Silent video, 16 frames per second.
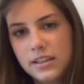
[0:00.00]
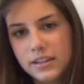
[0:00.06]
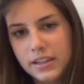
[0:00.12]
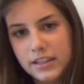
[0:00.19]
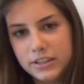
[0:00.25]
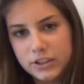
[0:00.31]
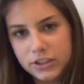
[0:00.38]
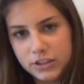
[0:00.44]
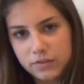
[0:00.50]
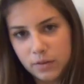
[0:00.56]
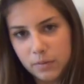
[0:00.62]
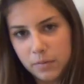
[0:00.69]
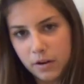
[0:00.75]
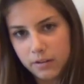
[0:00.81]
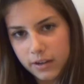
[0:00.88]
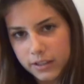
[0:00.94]
This is just from
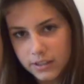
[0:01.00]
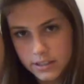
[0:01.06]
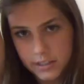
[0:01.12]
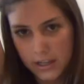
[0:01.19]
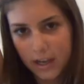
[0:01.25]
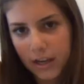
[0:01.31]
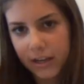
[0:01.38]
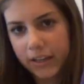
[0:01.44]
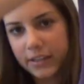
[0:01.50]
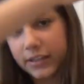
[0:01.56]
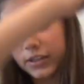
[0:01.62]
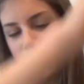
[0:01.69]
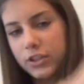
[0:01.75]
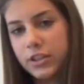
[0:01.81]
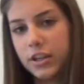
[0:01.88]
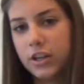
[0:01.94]
Aritzia and it's
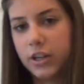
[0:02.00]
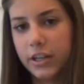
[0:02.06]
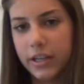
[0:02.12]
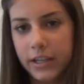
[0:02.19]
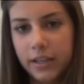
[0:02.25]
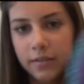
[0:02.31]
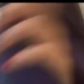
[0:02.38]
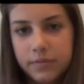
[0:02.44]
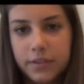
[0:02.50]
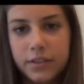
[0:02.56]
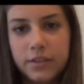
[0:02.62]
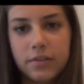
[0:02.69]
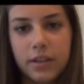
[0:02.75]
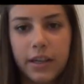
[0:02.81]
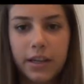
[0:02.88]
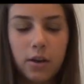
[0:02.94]
just a hoodie.
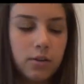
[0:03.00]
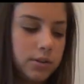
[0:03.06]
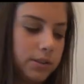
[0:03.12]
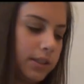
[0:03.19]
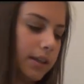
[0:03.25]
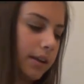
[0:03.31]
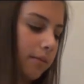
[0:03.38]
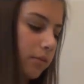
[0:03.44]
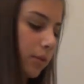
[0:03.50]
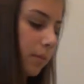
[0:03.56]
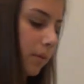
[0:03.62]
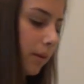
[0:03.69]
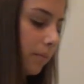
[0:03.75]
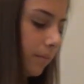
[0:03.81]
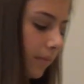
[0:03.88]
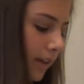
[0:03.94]
It's really cozy and
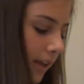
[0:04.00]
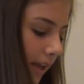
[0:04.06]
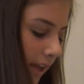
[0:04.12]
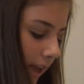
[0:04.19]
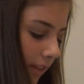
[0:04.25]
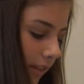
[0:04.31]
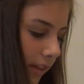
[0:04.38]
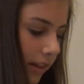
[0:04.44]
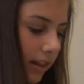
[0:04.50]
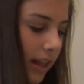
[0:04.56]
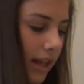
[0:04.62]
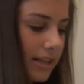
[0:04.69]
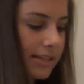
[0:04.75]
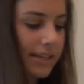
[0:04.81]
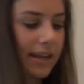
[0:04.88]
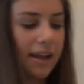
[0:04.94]
comfortable. And then the
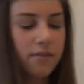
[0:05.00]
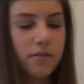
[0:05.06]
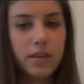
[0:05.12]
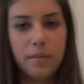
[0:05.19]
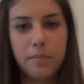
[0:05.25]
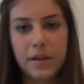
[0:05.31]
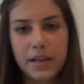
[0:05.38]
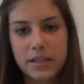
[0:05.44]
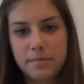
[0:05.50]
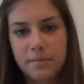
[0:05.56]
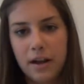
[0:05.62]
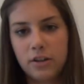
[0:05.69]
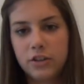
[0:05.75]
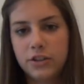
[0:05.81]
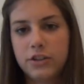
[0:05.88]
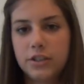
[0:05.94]
last thing I have in the biggest
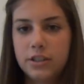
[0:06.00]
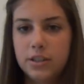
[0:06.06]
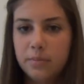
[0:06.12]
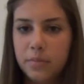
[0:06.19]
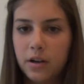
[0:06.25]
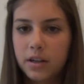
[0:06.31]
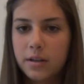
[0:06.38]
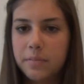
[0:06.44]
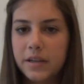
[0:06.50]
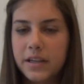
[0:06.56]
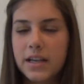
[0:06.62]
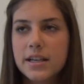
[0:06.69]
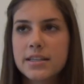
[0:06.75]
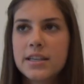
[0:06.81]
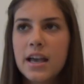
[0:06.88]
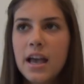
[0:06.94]
pouch is just a book,
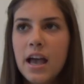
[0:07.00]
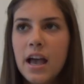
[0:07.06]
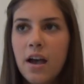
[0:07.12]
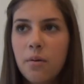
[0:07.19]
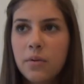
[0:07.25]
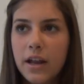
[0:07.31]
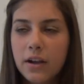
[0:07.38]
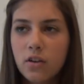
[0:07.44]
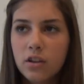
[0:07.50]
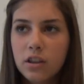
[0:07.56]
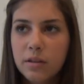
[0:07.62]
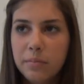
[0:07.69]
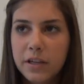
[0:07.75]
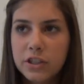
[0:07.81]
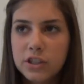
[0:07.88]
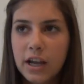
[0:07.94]
because when I go to
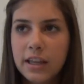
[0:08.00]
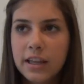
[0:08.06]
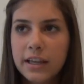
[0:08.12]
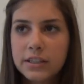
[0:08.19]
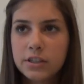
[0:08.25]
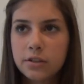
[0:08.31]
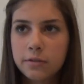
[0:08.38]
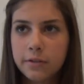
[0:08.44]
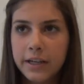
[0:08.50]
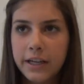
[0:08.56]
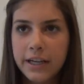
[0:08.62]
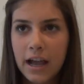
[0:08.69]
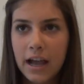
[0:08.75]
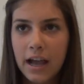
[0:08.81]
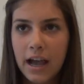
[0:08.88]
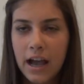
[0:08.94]
the beach I like to
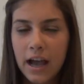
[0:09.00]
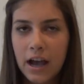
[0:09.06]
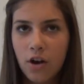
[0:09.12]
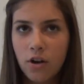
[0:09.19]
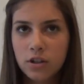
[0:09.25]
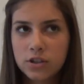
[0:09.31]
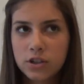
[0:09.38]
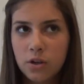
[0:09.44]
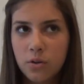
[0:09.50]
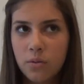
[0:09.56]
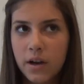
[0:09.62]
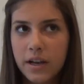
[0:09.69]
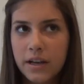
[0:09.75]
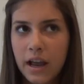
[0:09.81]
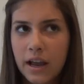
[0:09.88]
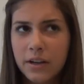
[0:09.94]
read. Also,
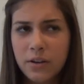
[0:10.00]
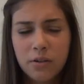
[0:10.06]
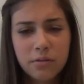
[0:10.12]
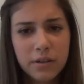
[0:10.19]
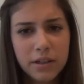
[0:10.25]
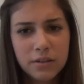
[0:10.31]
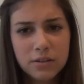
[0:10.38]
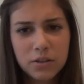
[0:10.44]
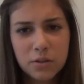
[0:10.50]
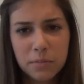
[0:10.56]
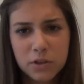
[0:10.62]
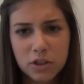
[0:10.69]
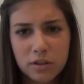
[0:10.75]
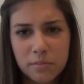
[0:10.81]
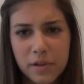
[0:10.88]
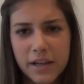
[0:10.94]
when I don't read so
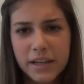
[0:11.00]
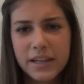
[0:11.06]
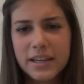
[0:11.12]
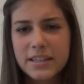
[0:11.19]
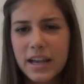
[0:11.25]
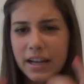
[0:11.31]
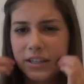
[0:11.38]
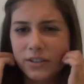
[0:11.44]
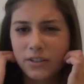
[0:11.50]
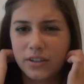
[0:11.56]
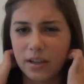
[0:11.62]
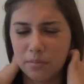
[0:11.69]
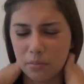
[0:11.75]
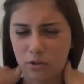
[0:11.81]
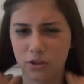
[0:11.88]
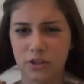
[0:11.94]
much on the plane, because I do
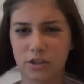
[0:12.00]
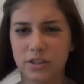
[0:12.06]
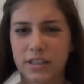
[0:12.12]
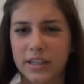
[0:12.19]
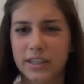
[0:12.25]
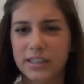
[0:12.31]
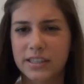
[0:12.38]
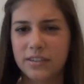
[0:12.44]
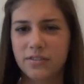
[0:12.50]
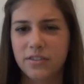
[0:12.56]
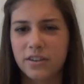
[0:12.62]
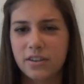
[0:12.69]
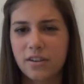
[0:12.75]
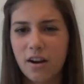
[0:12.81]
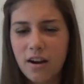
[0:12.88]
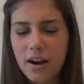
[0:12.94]
get motion sickness, even in
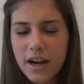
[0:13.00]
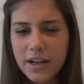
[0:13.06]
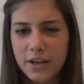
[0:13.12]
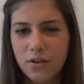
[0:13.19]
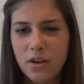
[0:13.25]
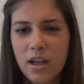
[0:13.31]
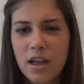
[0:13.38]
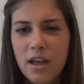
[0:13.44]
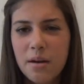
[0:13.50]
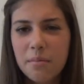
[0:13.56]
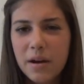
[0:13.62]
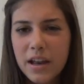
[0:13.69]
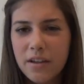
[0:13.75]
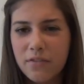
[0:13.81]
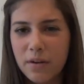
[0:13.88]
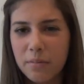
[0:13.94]
the car I do,
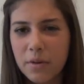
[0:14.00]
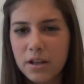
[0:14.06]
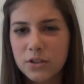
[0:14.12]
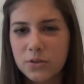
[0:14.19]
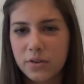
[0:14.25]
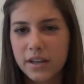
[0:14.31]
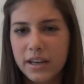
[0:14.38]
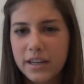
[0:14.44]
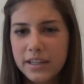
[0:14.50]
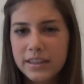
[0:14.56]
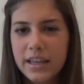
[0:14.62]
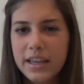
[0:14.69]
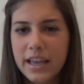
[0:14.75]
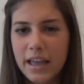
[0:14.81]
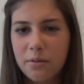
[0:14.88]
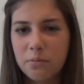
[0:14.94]
but if I'm not doing
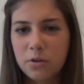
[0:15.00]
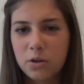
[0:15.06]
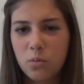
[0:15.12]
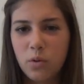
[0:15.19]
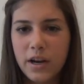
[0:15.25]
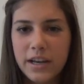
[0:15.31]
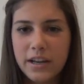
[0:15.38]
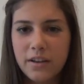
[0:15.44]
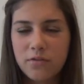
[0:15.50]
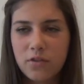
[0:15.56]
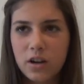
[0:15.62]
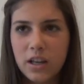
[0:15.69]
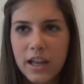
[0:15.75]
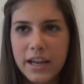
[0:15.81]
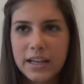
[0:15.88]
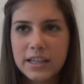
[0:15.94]
anything and we're waiting
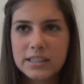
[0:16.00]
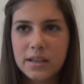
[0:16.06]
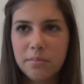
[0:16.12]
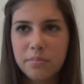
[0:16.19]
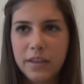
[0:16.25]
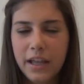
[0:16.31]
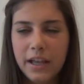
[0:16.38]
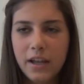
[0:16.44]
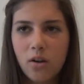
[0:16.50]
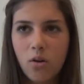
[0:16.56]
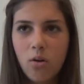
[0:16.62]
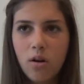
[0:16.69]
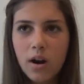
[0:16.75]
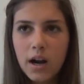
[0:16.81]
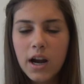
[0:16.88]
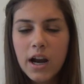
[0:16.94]
for something,
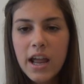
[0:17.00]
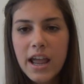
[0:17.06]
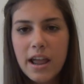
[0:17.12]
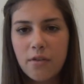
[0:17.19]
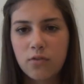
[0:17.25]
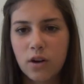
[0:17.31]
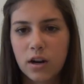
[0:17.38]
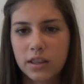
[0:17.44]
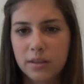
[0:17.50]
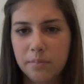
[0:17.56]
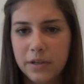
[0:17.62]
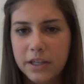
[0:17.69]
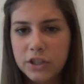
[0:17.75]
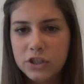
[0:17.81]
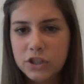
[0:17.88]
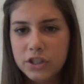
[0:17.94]
or if we're at the
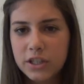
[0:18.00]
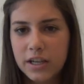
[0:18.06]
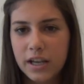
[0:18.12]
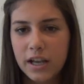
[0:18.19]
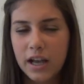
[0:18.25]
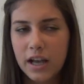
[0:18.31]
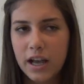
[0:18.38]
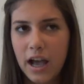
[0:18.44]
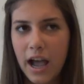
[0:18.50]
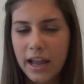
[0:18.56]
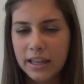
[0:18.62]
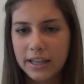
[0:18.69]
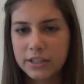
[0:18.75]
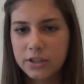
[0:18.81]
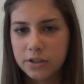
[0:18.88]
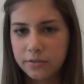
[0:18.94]
beach, I
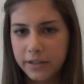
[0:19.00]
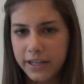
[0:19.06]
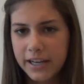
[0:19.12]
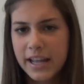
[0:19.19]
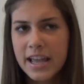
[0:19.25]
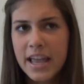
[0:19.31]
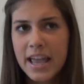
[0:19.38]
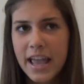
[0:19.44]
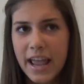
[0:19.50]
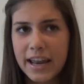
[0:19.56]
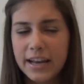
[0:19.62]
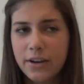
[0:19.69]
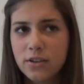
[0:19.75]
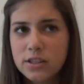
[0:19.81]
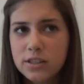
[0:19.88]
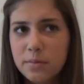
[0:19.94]
like to read. And
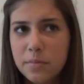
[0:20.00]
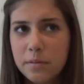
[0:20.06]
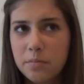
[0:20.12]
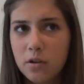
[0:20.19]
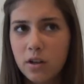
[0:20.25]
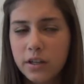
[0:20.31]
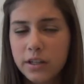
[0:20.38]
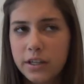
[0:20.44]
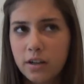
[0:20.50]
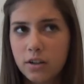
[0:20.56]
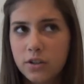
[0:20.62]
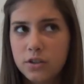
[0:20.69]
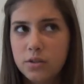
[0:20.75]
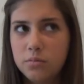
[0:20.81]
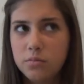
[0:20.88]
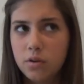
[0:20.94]
I know some people here on
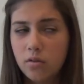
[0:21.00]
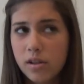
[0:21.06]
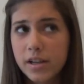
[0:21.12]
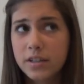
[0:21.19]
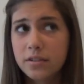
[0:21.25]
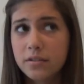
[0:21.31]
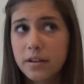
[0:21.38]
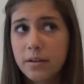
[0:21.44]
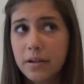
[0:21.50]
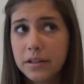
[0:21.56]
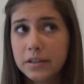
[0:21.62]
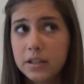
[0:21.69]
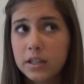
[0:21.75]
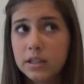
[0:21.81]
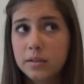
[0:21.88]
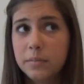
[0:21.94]
YouTube don't like to read out
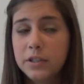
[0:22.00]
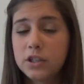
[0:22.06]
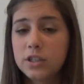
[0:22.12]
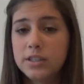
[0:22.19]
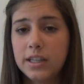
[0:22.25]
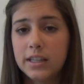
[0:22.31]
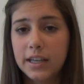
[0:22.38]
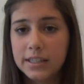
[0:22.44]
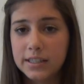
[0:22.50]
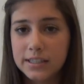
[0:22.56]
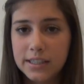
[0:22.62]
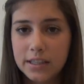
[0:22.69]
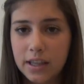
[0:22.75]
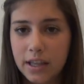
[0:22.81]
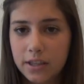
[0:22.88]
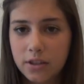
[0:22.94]
there at the beach because they like to
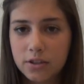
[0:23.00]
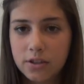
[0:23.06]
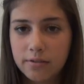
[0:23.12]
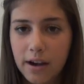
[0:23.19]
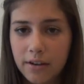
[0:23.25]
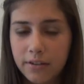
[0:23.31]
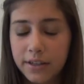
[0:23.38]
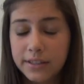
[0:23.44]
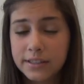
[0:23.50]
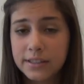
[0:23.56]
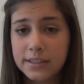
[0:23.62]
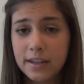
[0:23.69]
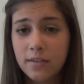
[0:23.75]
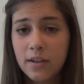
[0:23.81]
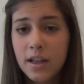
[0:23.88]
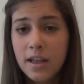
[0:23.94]
see their surroundings and
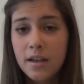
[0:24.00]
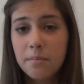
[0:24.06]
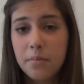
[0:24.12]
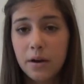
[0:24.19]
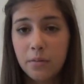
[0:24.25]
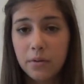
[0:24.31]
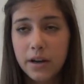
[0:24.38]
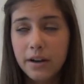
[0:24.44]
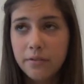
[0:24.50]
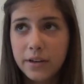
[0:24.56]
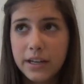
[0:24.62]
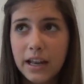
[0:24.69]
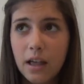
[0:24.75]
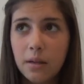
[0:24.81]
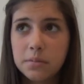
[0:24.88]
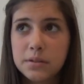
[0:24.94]
stuff. But when I read,
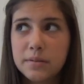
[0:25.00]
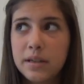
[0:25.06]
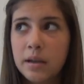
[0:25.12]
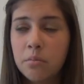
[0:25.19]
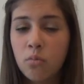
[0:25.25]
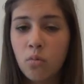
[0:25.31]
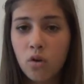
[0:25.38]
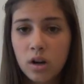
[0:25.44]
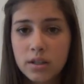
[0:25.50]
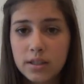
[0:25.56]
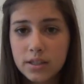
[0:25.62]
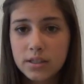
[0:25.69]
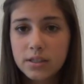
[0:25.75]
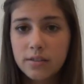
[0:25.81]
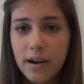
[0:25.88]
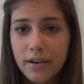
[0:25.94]
it helps me get more into the
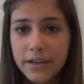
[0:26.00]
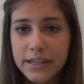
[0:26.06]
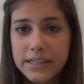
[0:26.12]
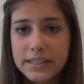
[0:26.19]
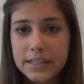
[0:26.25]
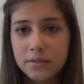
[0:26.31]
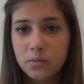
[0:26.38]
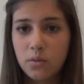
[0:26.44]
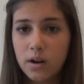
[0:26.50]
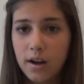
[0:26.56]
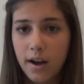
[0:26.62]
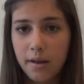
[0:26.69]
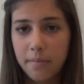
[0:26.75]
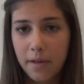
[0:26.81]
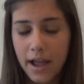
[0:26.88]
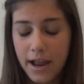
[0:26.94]
surroundings and where
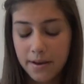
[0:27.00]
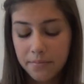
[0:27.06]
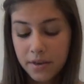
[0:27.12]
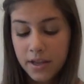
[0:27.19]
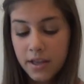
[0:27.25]
I'm at.